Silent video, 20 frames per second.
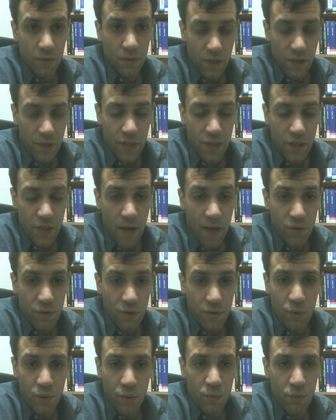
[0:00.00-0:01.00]
dished out
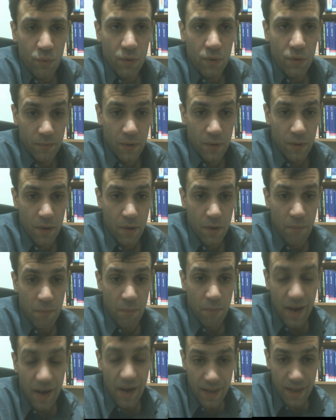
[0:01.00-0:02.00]
to you,
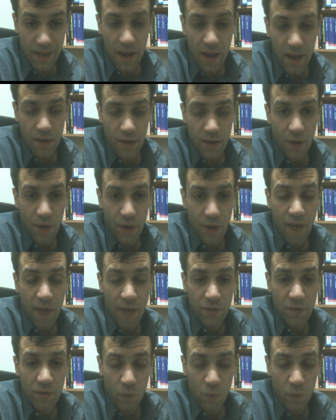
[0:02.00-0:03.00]
but yet you
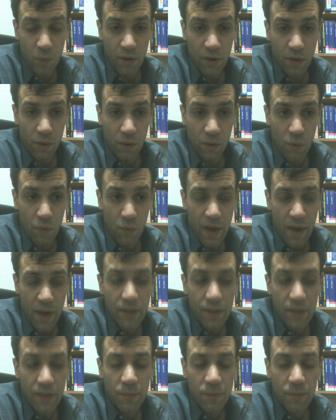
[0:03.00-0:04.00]
have this one clue
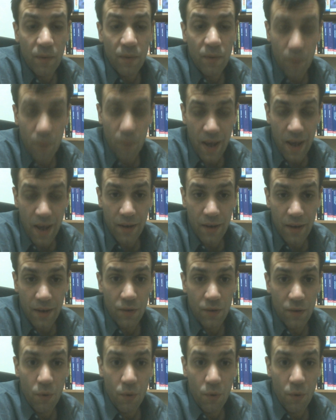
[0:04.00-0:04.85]
that it's been read.